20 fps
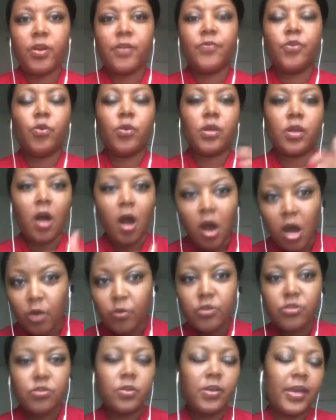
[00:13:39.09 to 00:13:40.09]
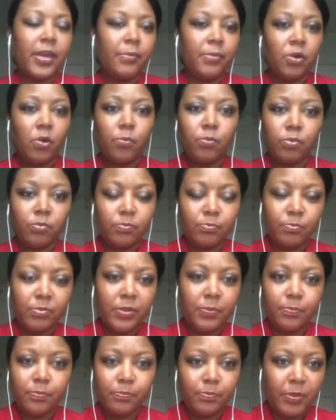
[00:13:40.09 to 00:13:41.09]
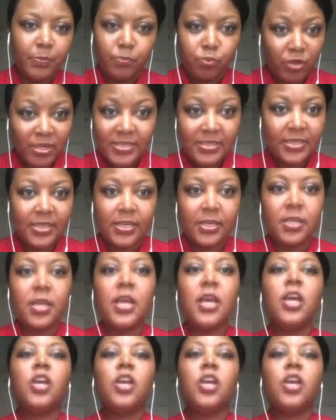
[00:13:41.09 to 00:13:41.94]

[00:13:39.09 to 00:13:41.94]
If you're in Congress, you can't be president.